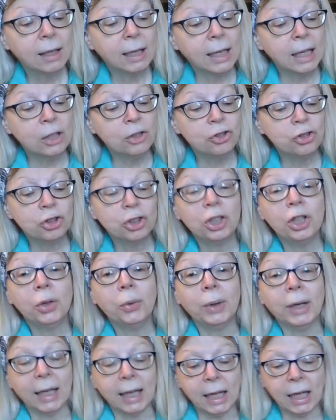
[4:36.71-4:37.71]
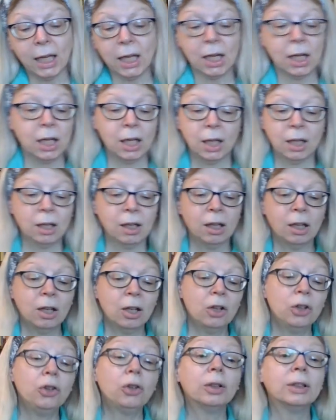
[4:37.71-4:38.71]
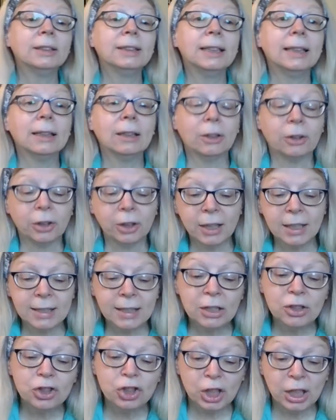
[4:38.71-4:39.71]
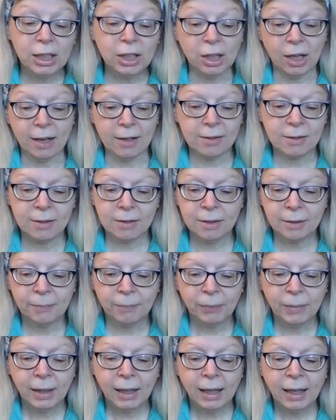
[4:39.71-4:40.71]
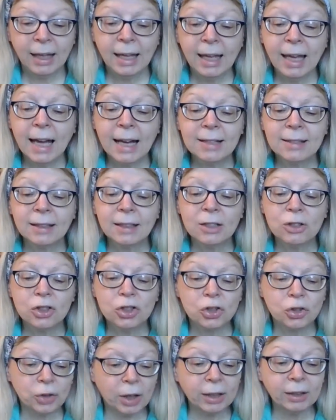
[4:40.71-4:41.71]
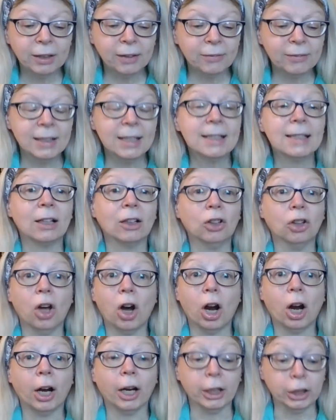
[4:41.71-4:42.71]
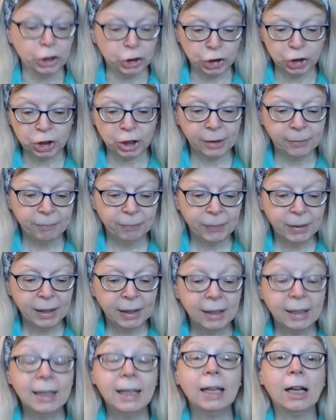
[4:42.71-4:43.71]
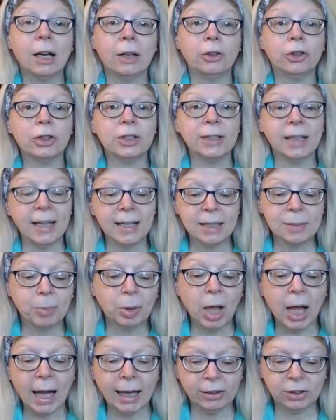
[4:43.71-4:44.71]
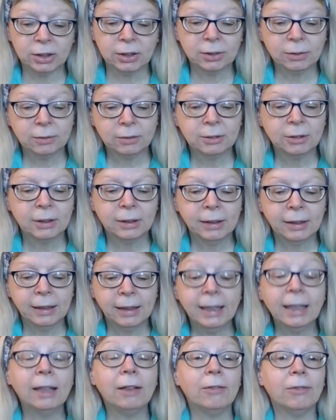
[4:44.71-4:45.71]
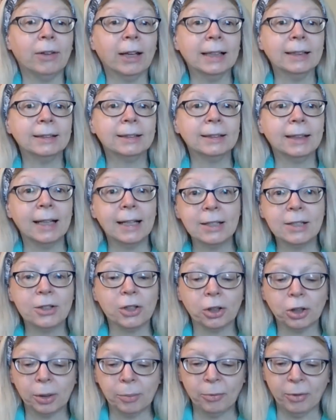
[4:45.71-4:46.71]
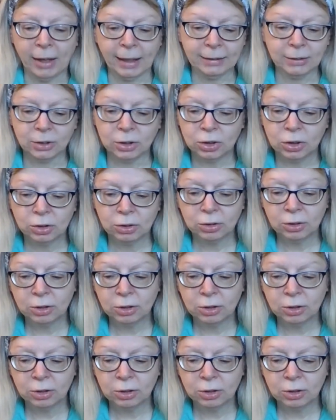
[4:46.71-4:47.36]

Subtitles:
Ingenuity. Your diddler is ingenious. He has constructiveness large. He understands plot. He invents and circumvents.